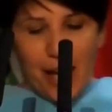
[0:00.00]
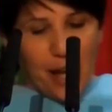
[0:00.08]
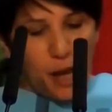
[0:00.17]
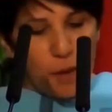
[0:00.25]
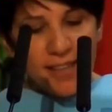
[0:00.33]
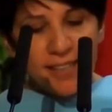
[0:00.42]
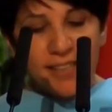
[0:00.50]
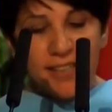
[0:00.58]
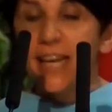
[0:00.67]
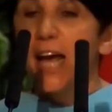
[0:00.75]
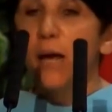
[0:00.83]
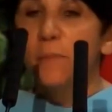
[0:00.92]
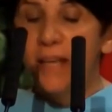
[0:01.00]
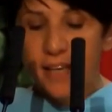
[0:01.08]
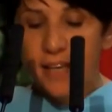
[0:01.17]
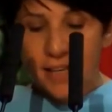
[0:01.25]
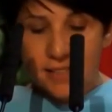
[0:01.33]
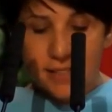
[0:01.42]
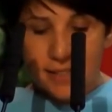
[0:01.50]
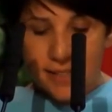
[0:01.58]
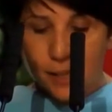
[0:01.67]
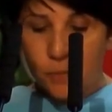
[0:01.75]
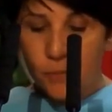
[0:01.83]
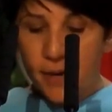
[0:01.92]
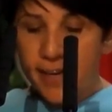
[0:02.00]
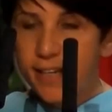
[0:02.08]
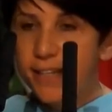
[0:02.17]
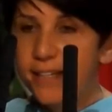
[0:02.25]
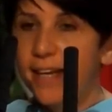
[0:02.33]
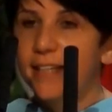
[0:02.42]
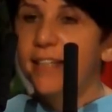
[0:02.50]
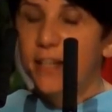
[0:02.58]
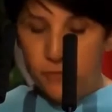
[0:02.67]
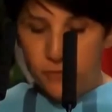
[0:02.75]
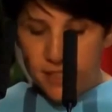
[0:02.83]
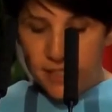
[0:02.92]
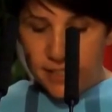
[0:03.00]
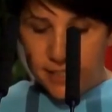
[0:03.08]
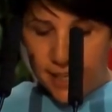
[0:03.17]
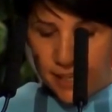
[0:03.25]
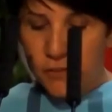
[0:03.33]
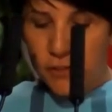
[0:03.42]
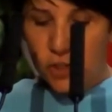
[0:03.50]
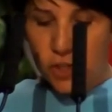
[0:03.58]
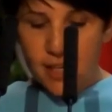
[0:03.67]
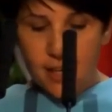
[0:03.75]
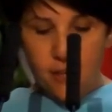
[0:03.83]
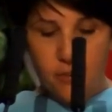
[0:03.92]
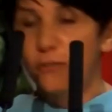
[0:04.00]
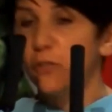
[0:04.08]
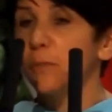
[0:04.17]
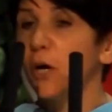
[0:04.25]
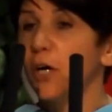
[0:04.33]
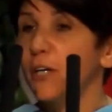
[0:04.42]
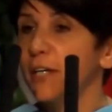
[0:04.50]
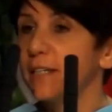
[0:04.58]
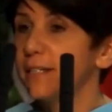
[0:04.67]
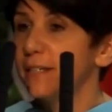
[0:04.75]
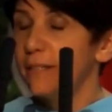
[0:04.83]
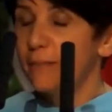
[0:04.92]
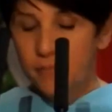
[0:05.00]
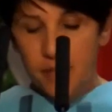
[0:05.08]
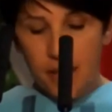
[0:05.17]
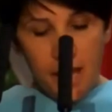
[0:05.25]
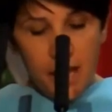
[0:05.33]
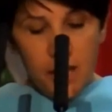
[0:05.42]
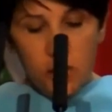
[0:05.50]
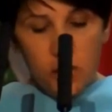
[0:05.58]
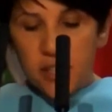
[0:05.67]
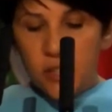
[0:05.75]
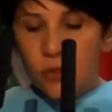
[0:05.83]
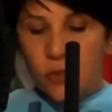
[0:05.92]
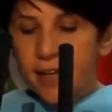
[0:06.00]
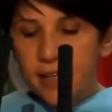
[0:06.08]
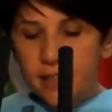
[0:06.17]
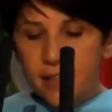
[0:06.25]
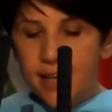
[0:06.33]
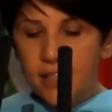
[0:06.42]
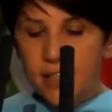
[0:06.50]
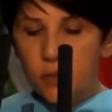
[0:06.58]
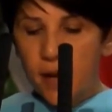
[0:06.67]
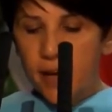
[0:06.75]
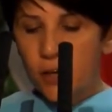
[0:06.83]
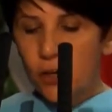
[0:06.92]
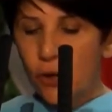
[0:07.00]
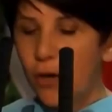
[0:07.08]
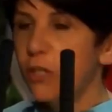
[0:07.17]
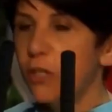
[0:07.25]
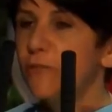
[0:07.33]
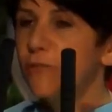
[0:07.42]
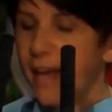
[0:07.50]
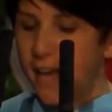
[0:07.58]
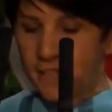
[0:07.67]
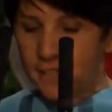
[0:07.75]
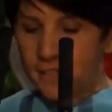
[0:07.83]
Amanda Tapping is a celebrated and gifted television and film artist. She is recognized by her loyal fans